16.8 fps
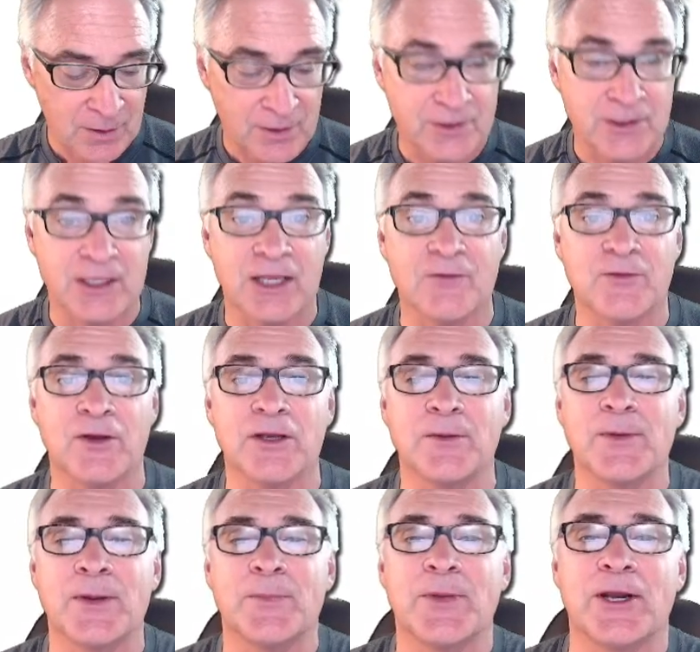To give you a
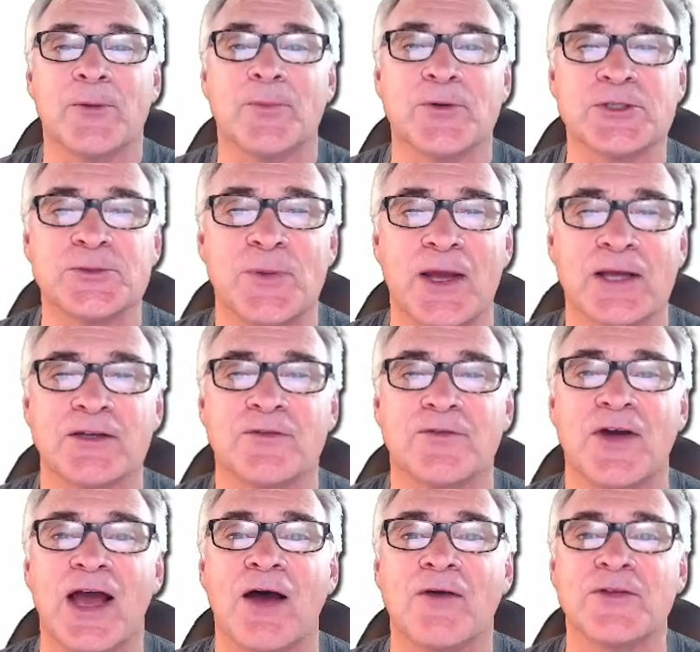little bit better perspective
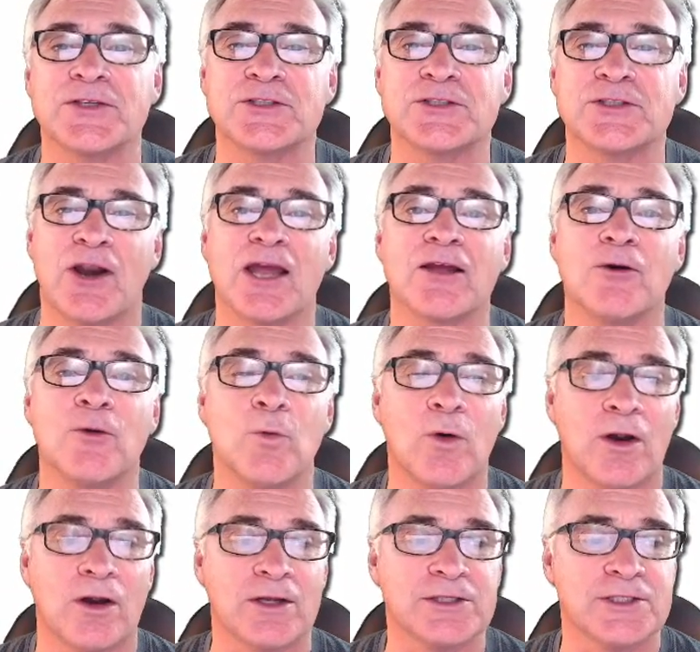of how this triangle
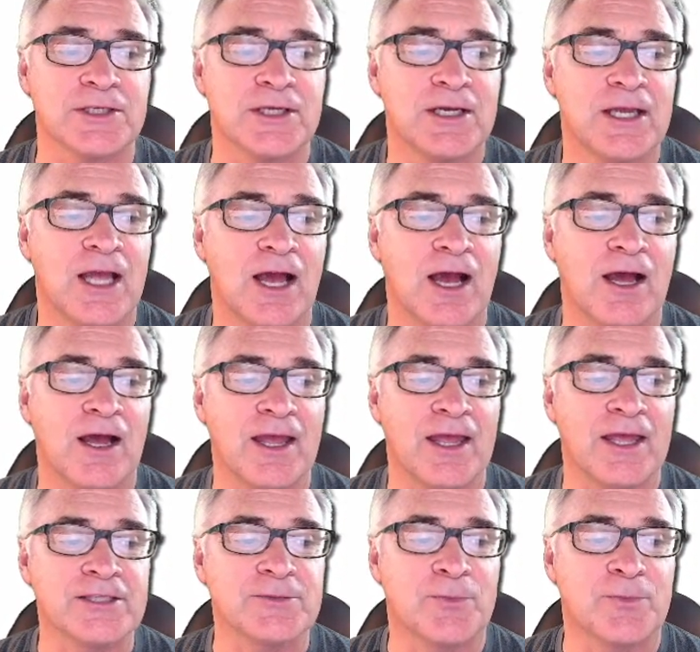works, uh,
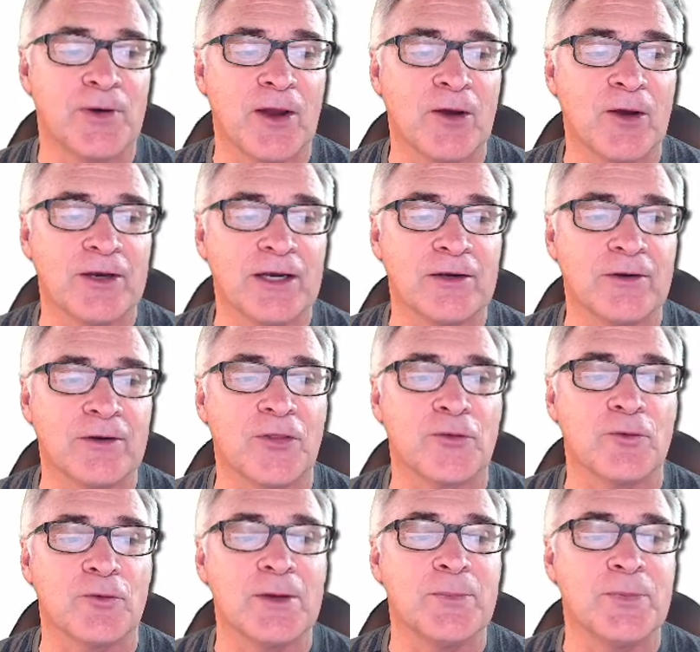it's broken into
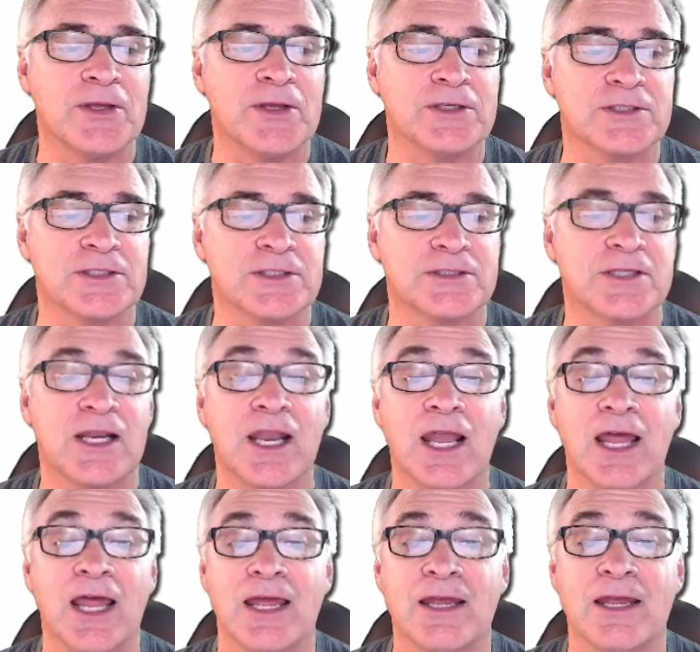three pieces,
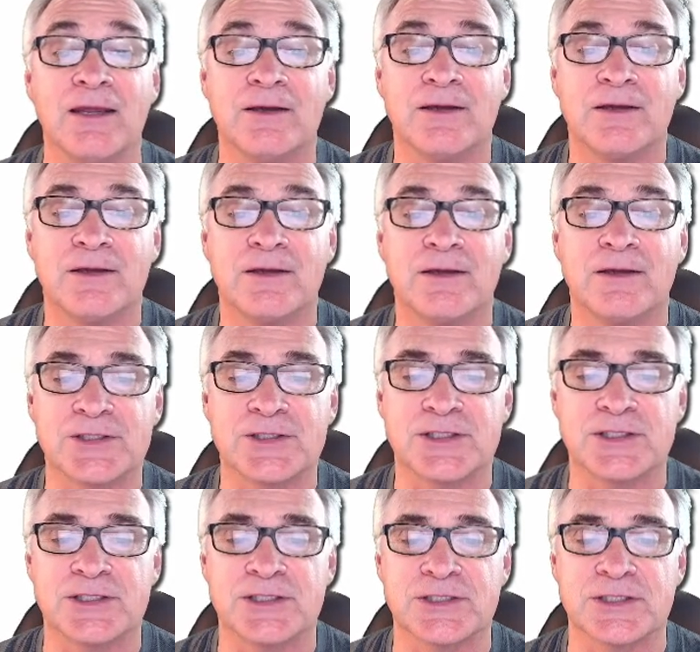clay,
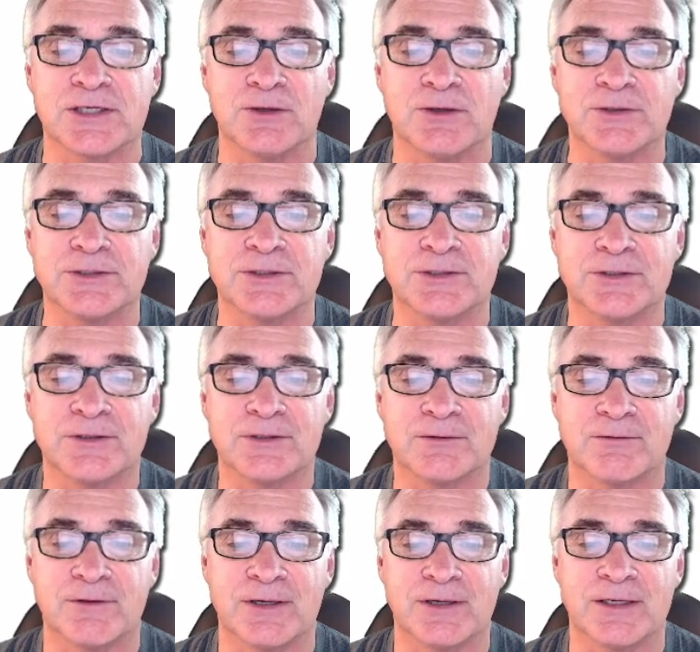silt,
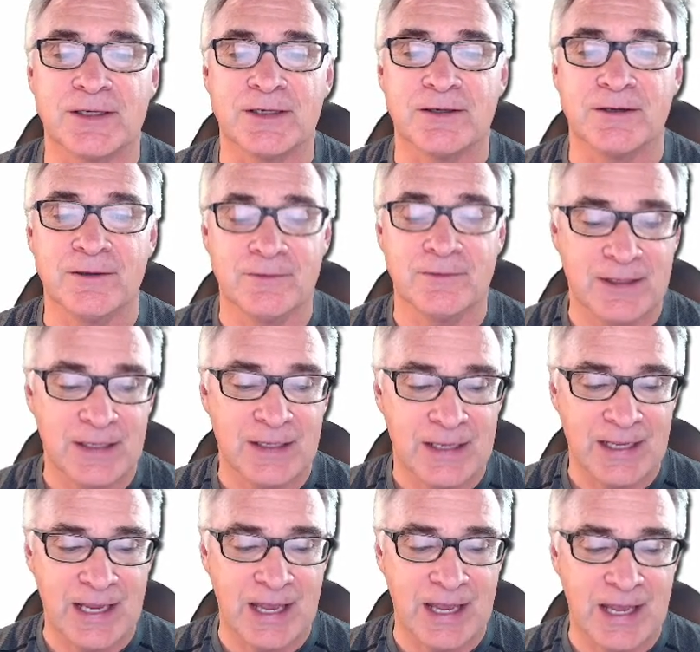right here,
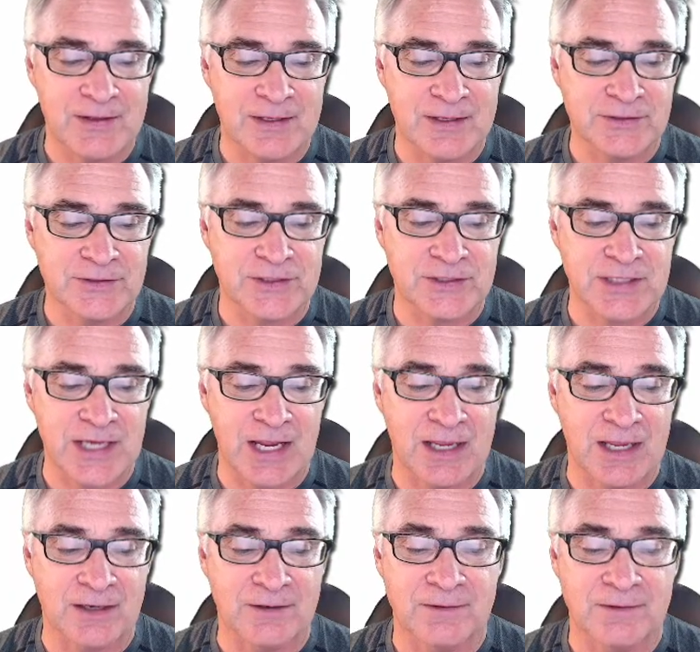and then
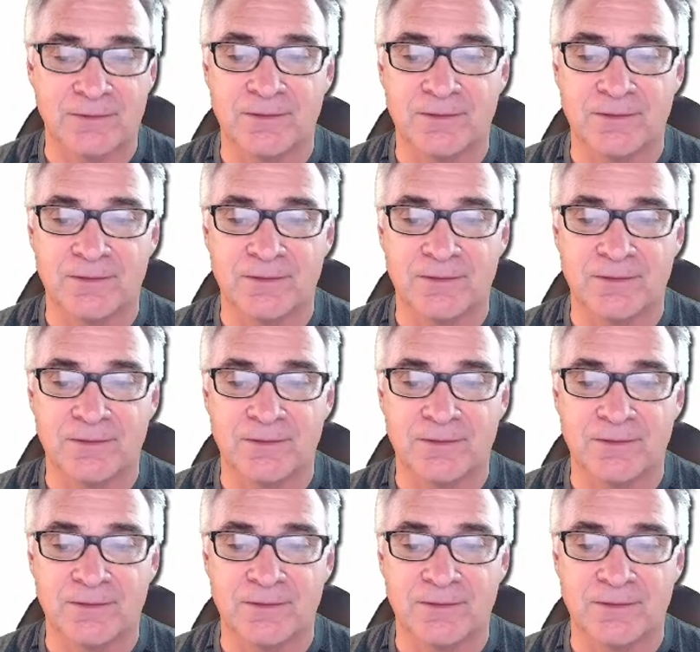sand.